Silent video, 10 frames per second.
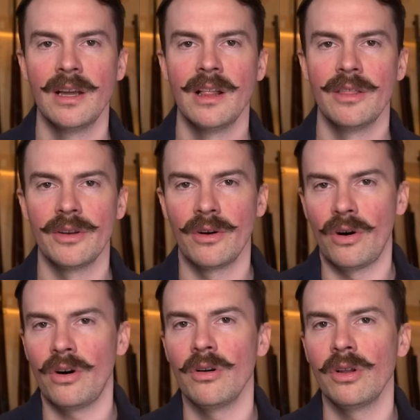that
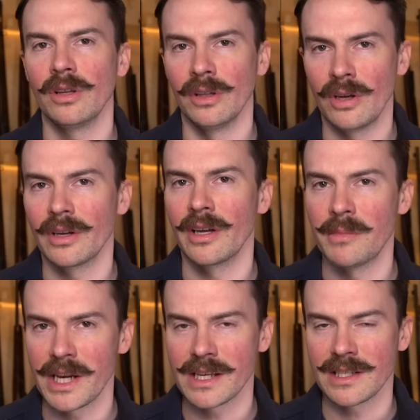all long gun
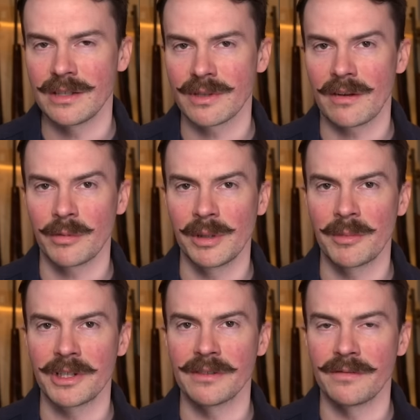magazines would have to be
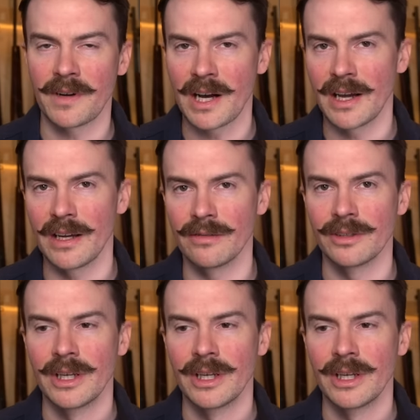limited to five.